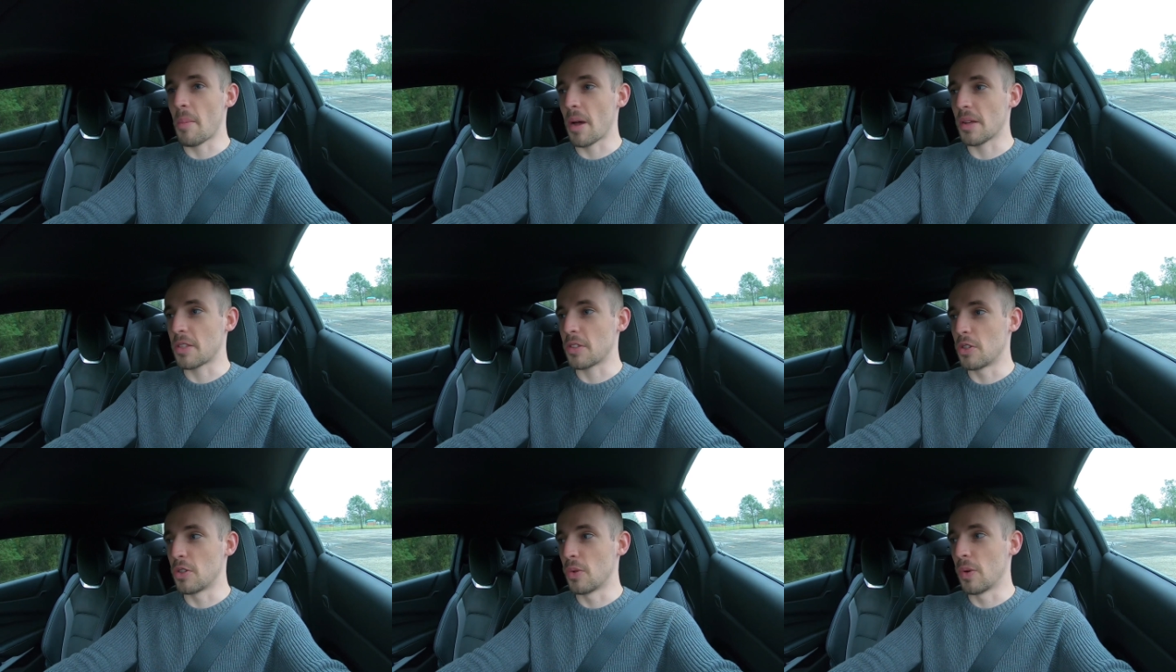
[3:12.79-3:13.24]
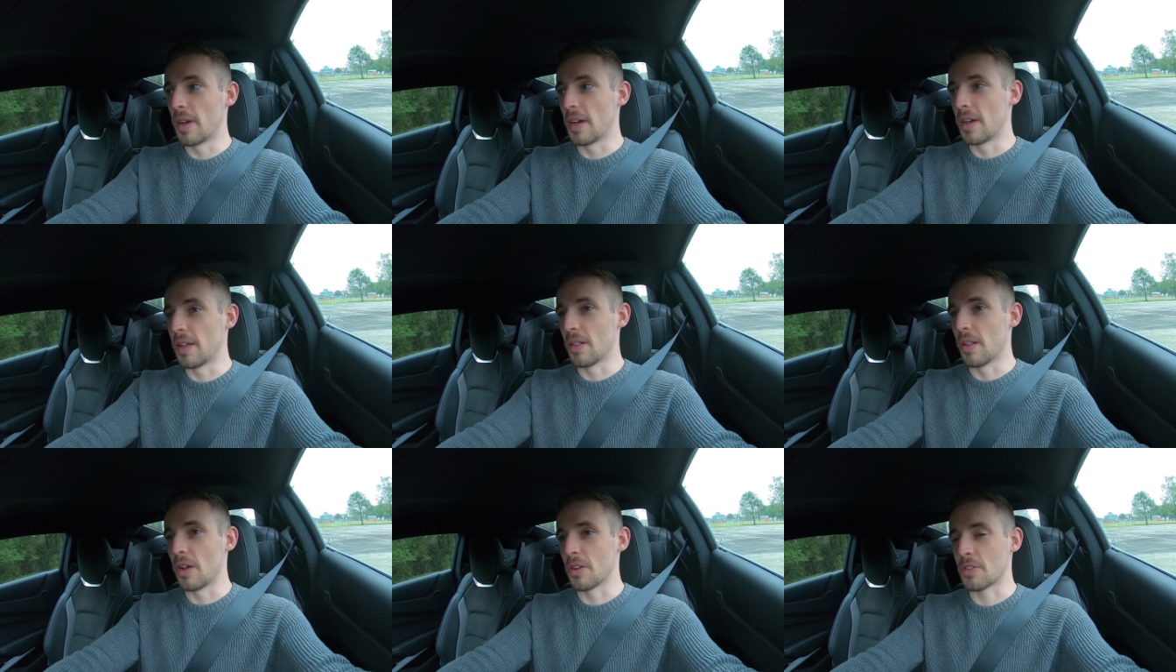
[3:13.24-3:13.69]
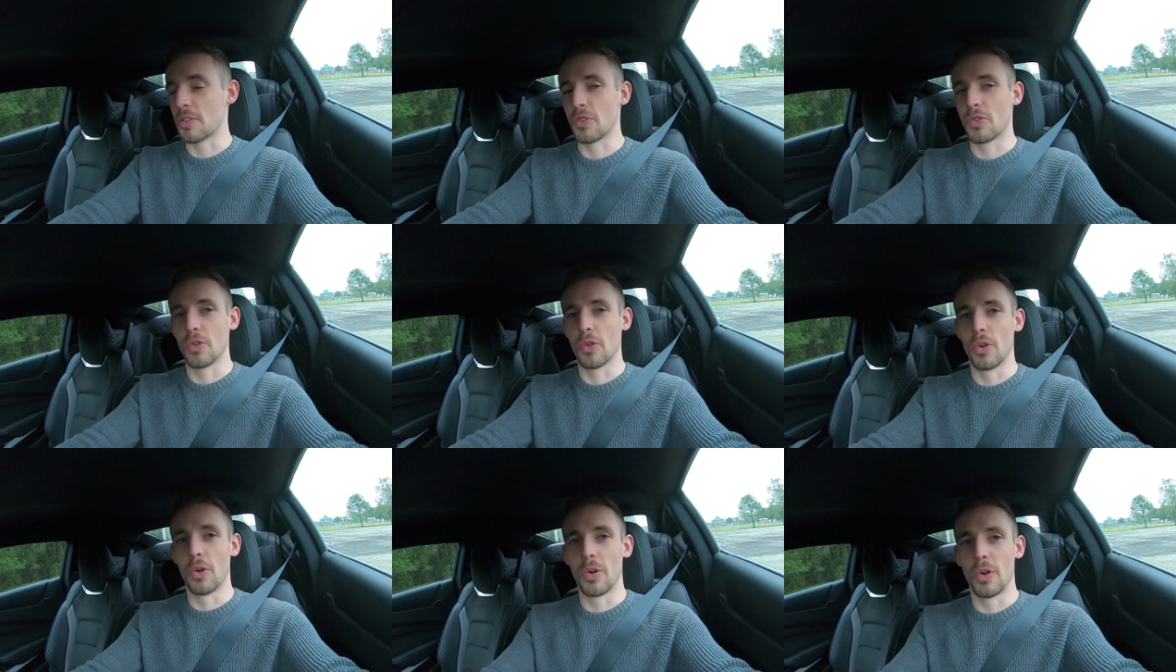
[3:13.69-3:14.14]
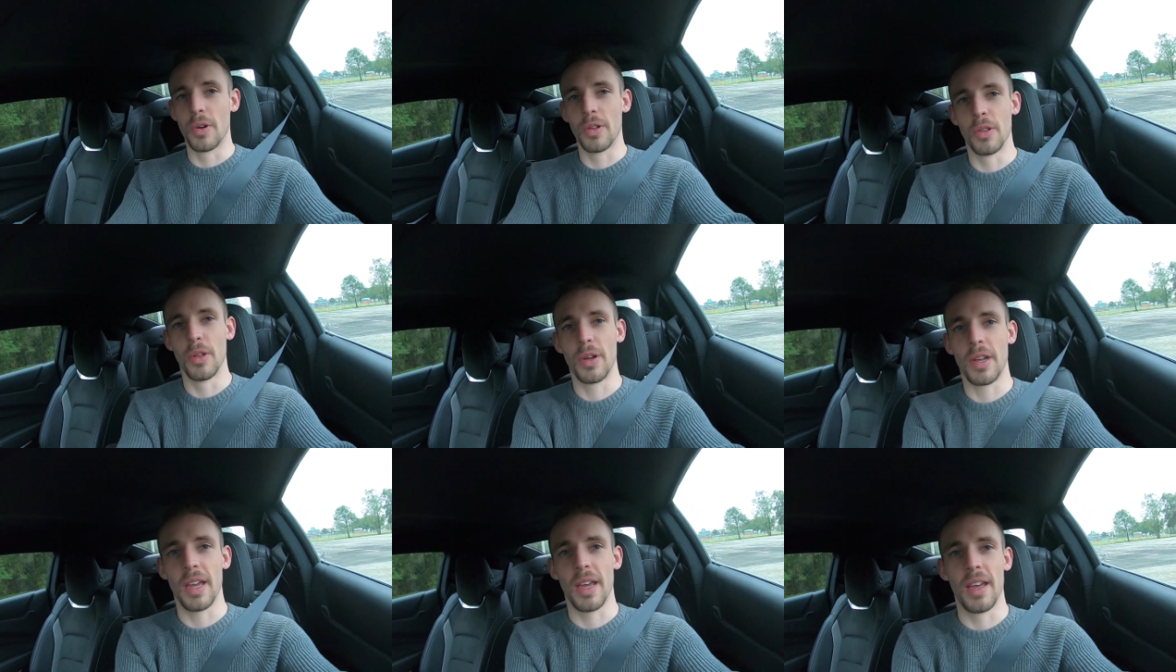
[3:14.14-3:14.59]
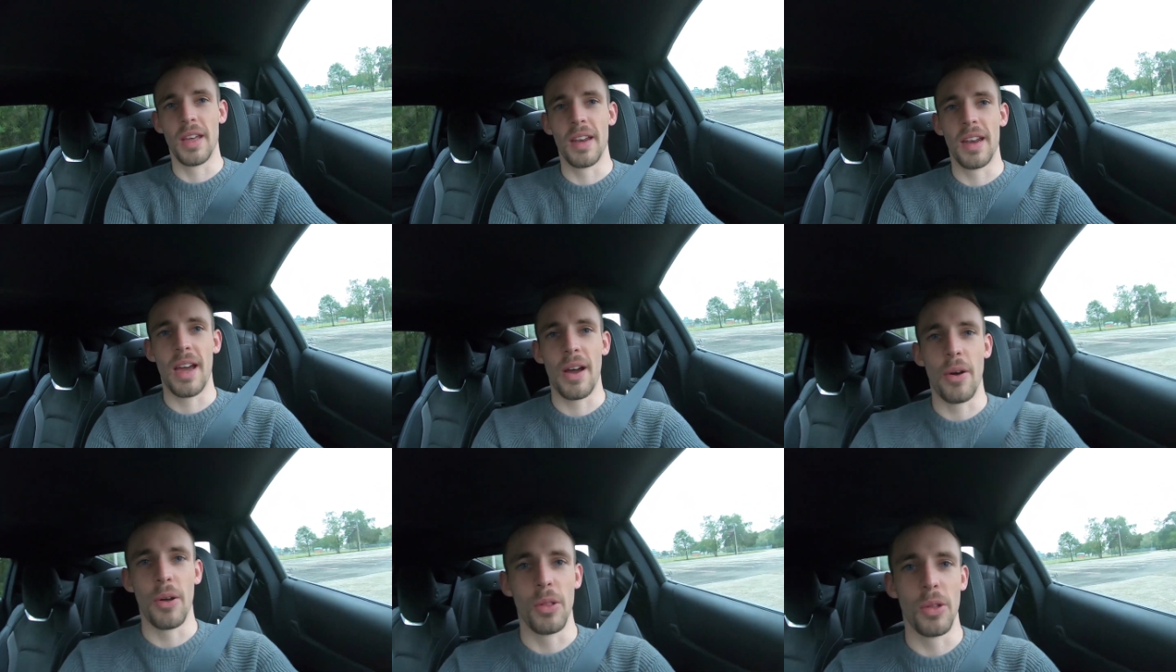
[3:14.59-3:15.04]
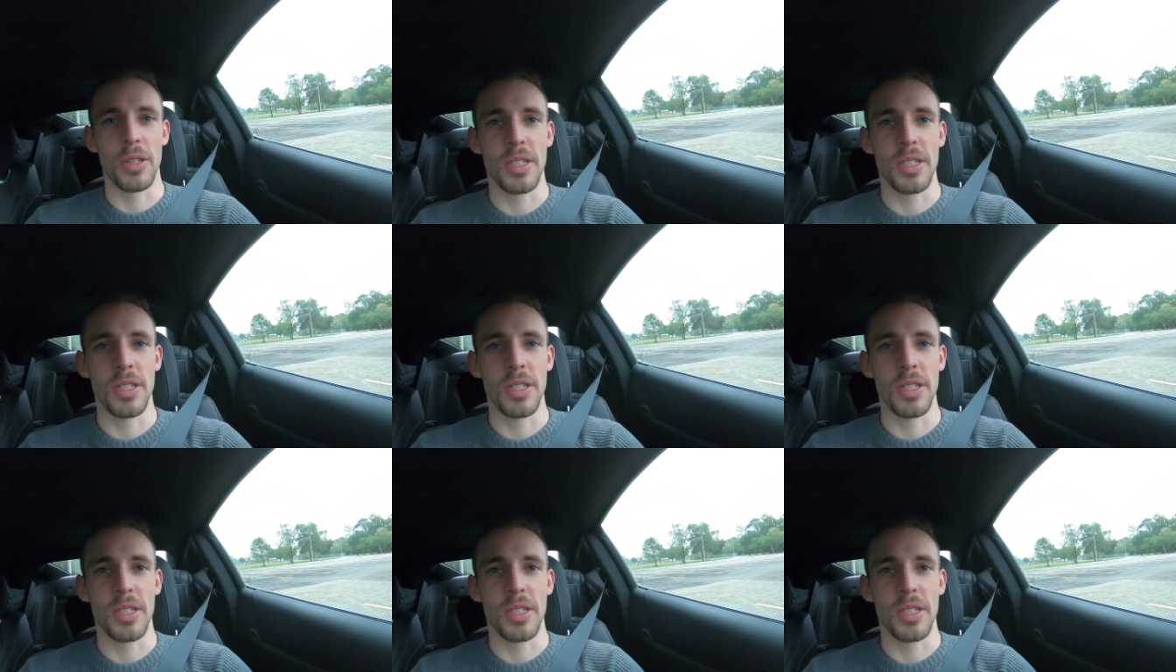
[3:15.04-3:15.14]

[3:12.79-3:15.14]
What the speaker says: about to do a launch control, look at how it